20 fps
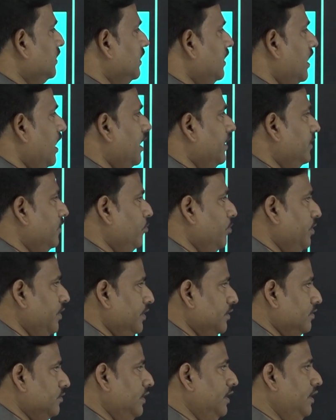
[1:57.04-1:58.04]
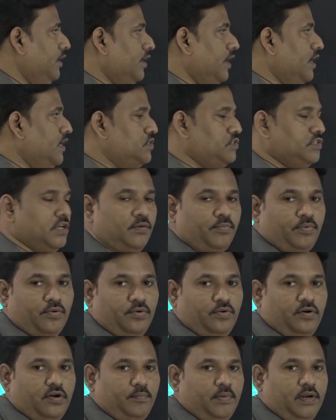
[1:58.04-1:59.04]
the diagram here. In traditional
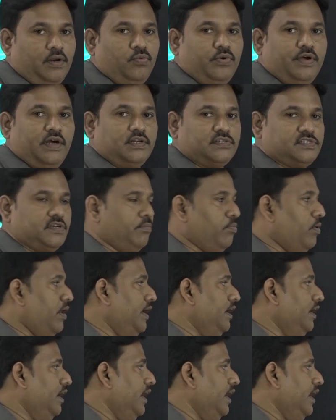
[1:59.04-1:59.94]
programming, we are supplying